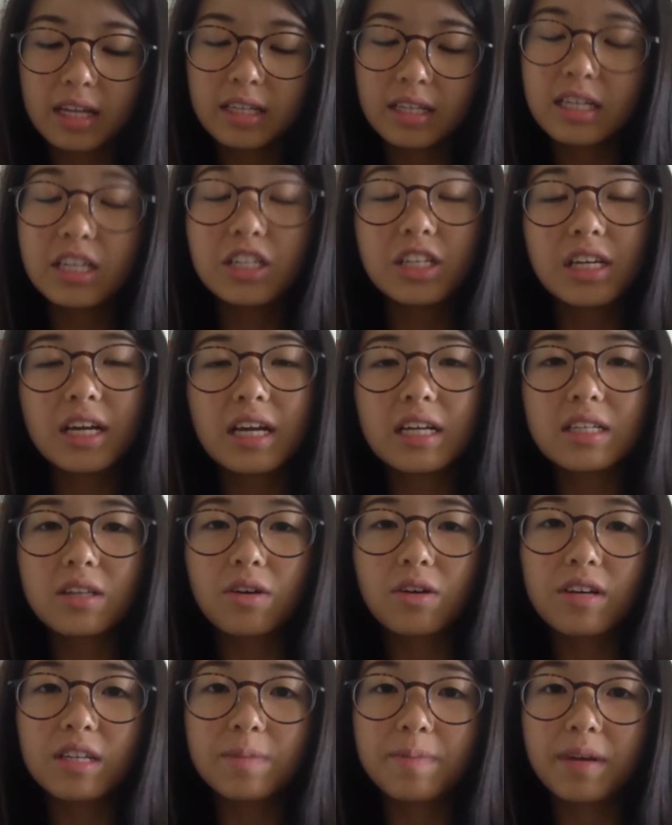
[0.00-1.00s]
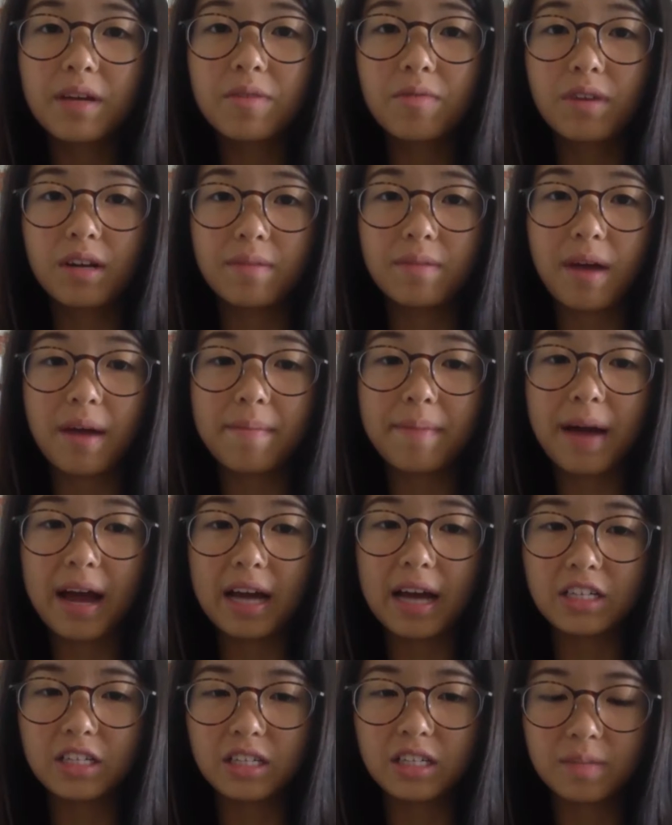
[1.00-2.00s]
Teaching has always been one of my
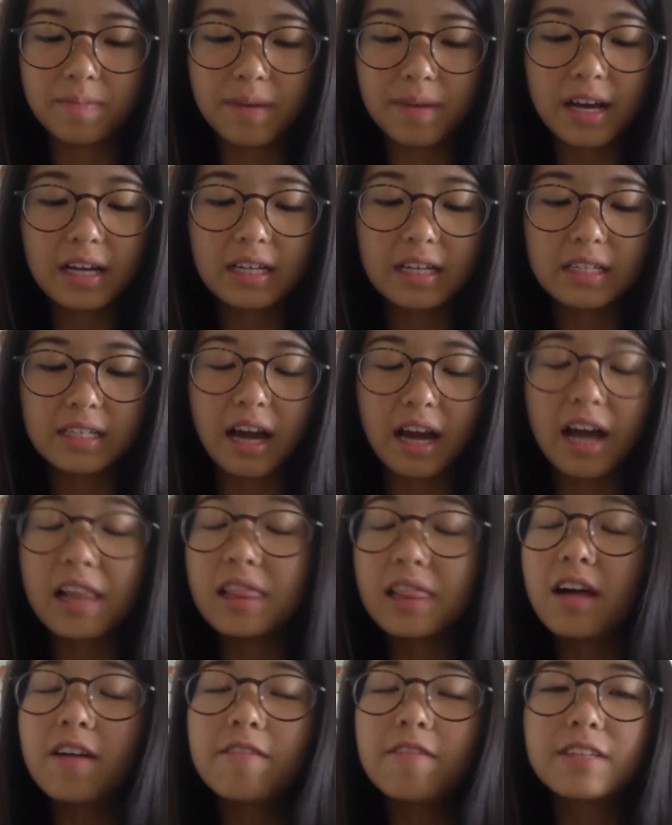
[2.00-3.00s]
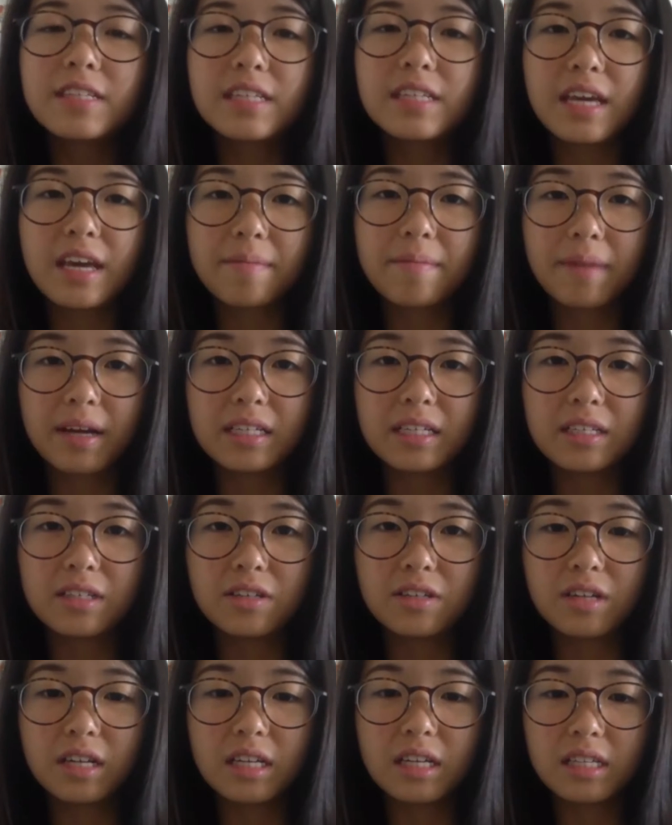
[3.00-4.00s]
passions because I love seeing my
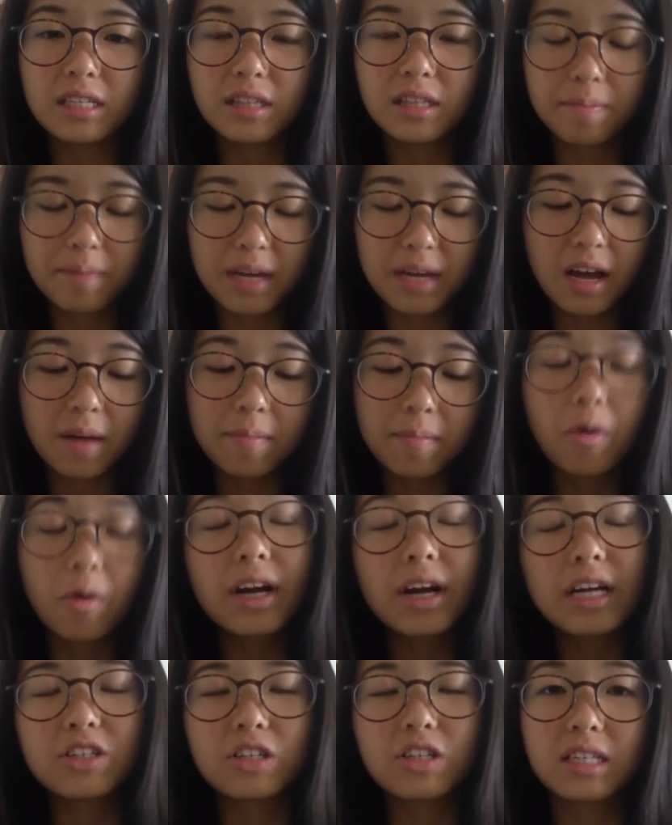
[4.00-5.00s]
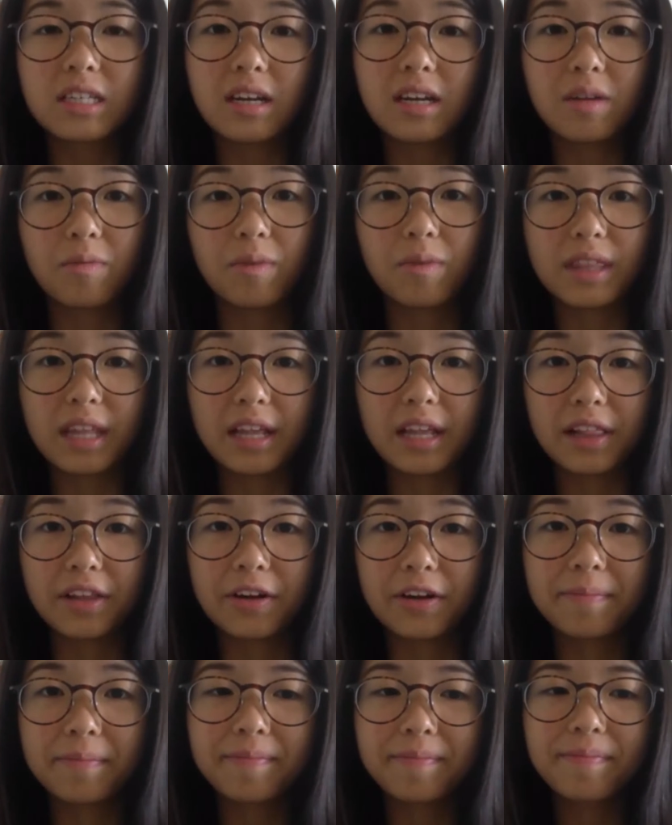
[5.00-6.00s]
students become more interested in what they learn.
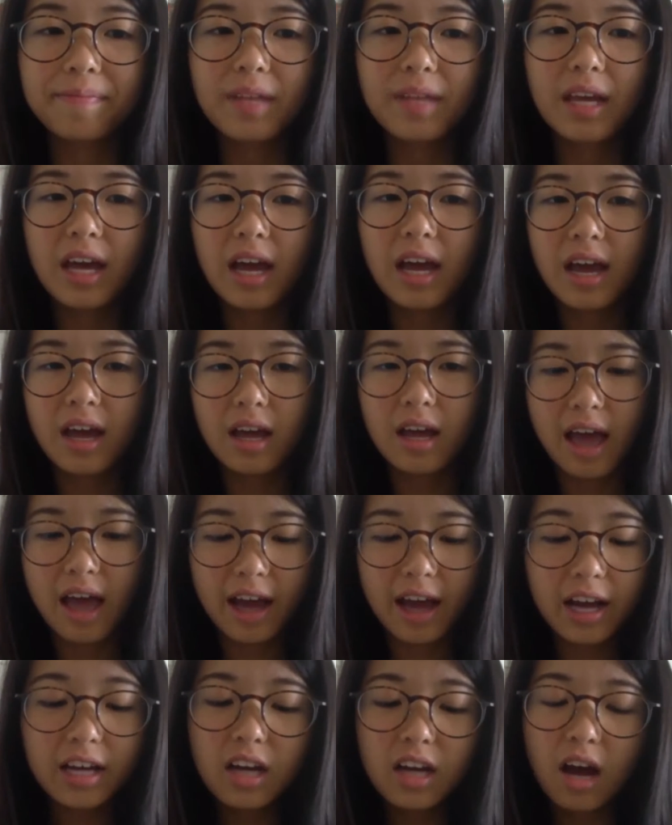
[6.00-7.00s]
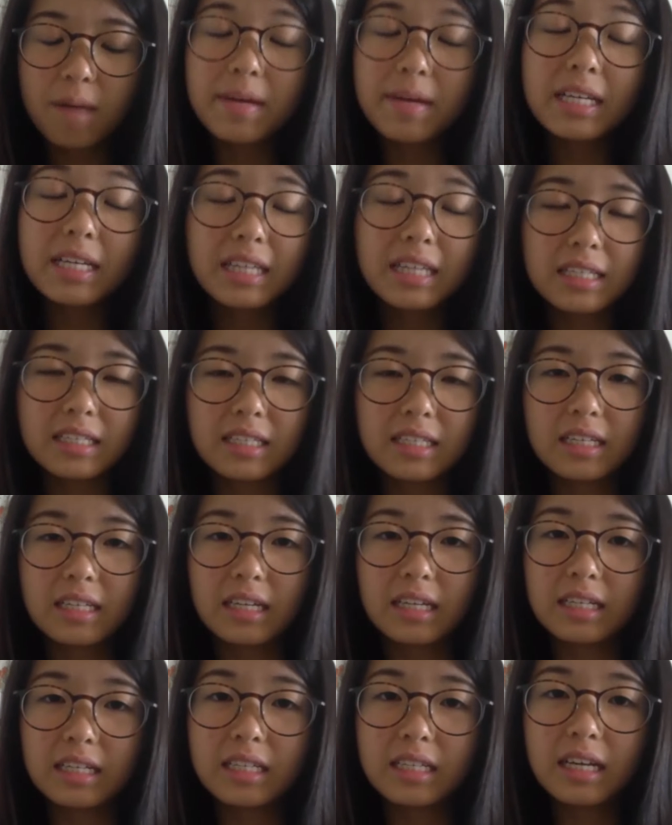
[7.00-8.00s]
Economics and
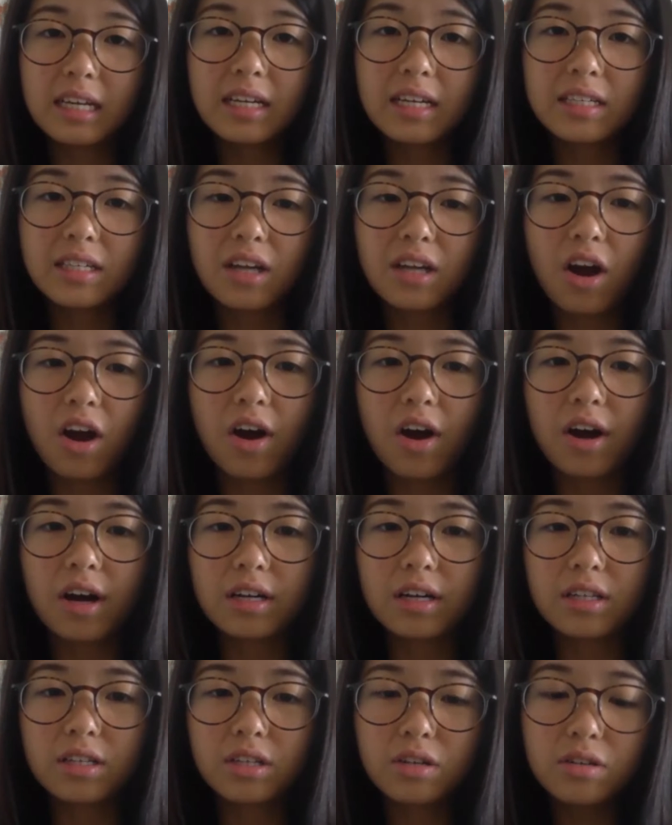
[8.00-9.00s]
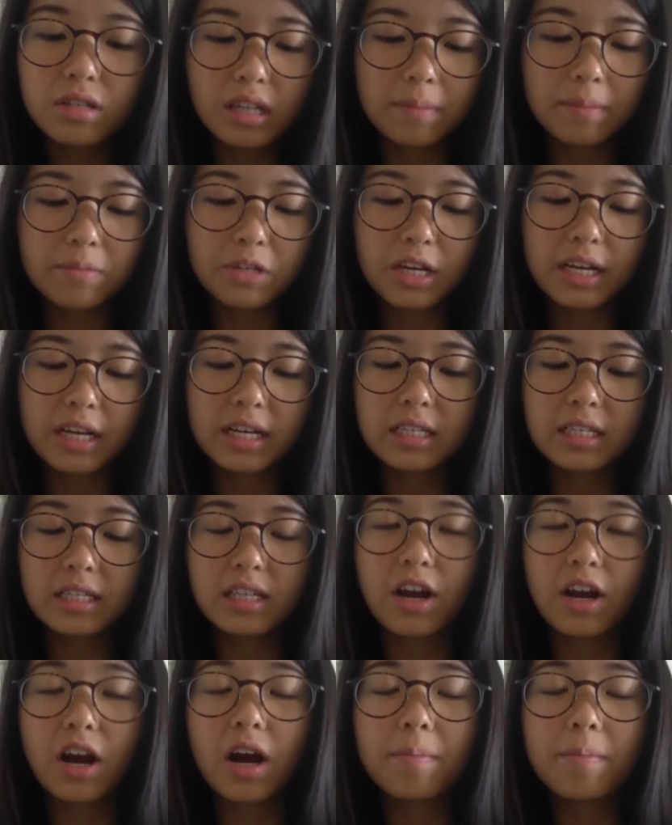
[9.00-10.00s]
statistics are two subjects that
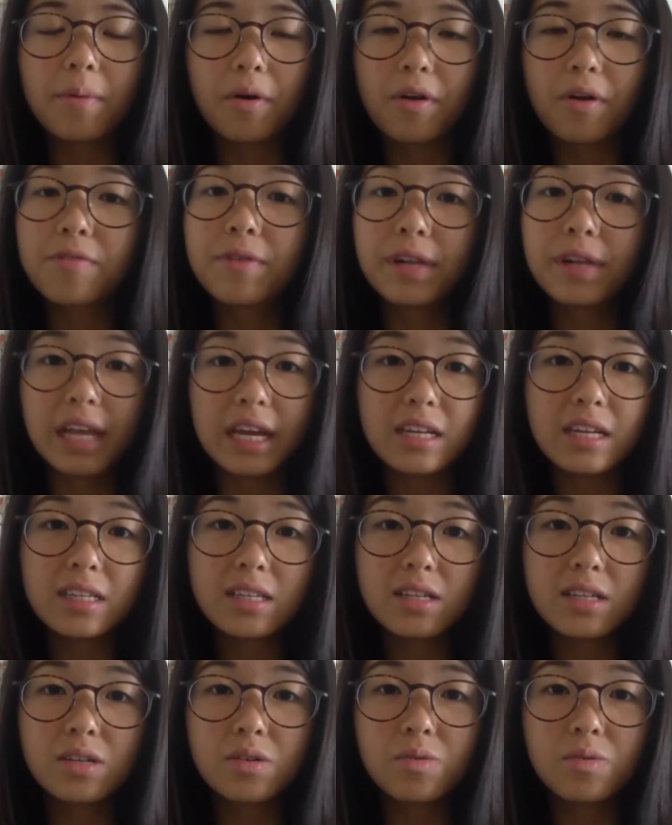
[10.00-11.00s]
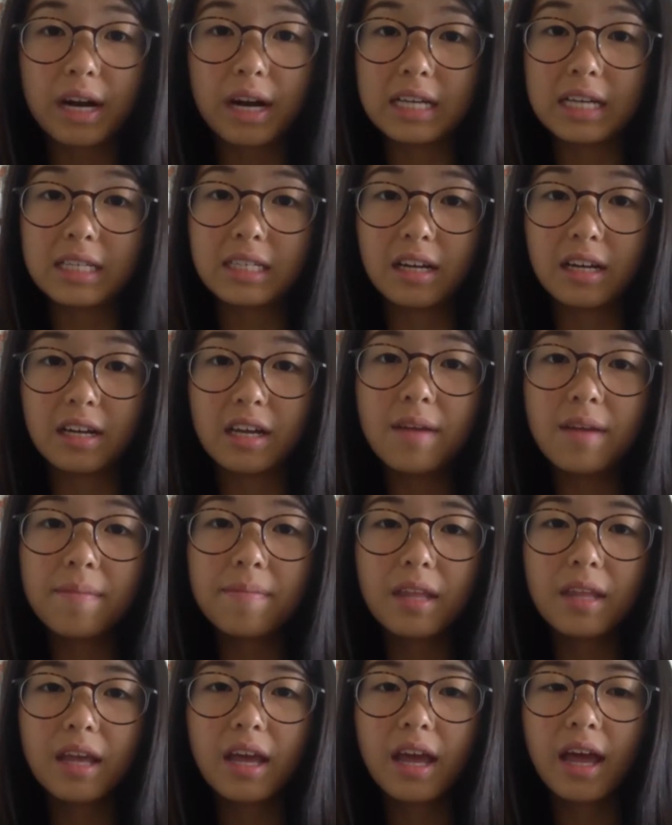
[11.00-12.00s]
are both related to what I study
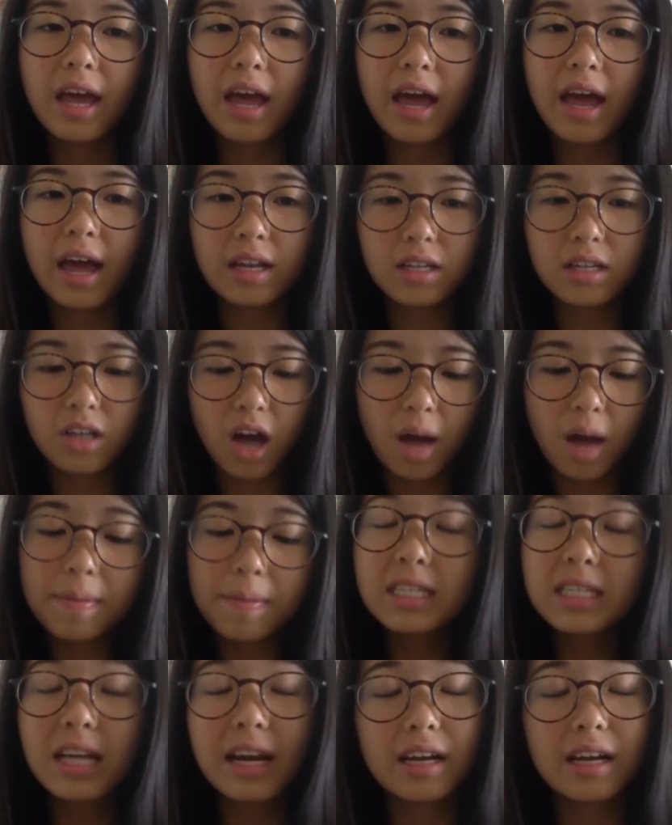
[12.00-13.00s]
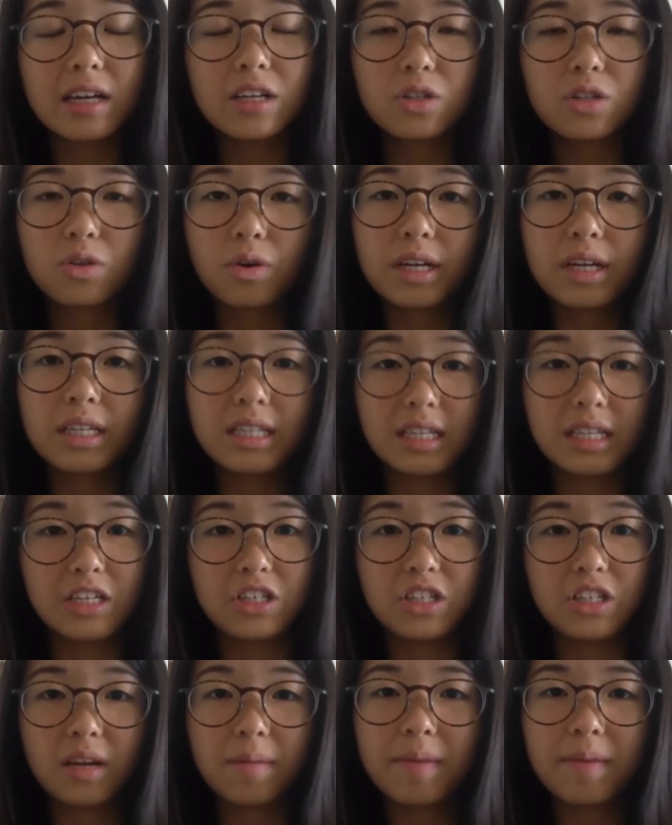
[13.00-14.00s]
and topics that I enjoy
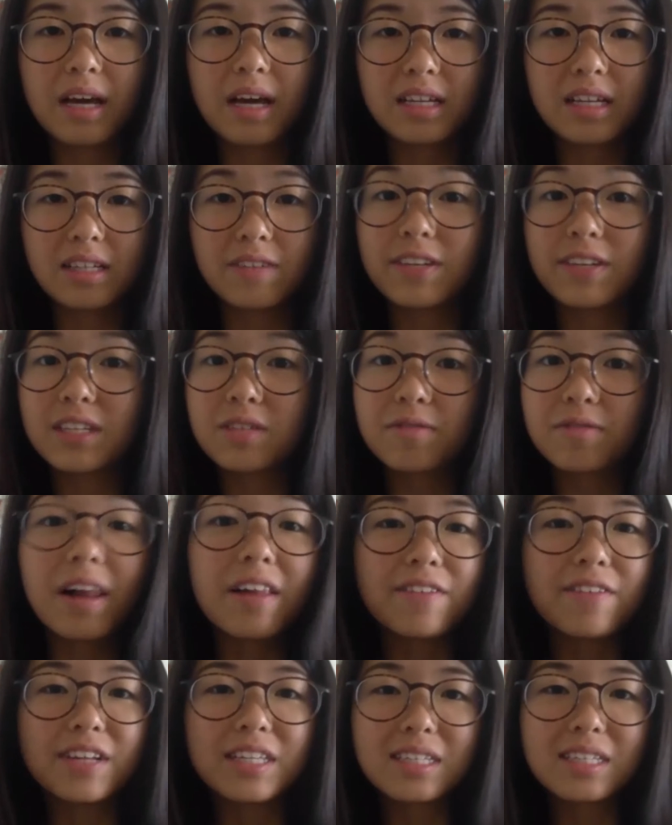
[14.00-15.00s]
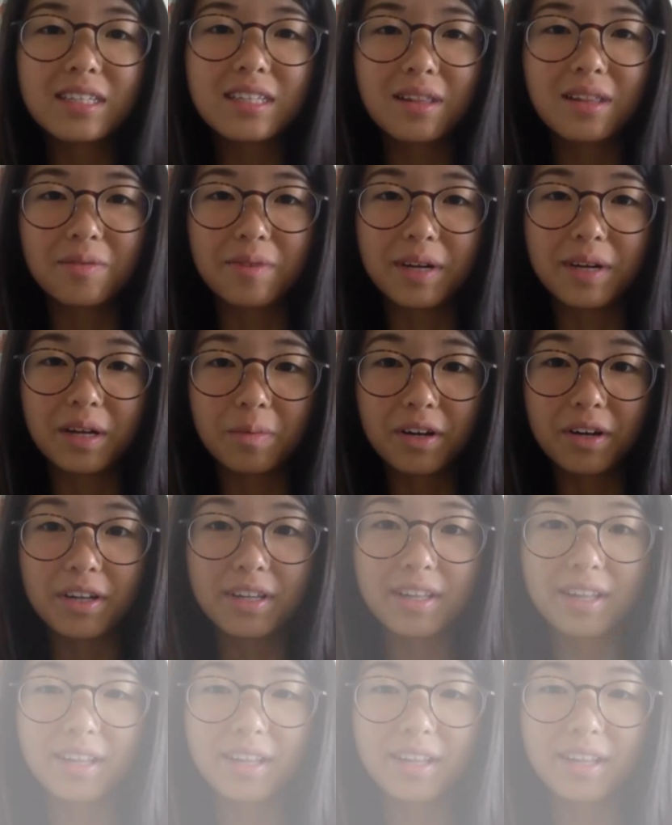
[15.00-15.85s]
teaching because of its relevance to the real world.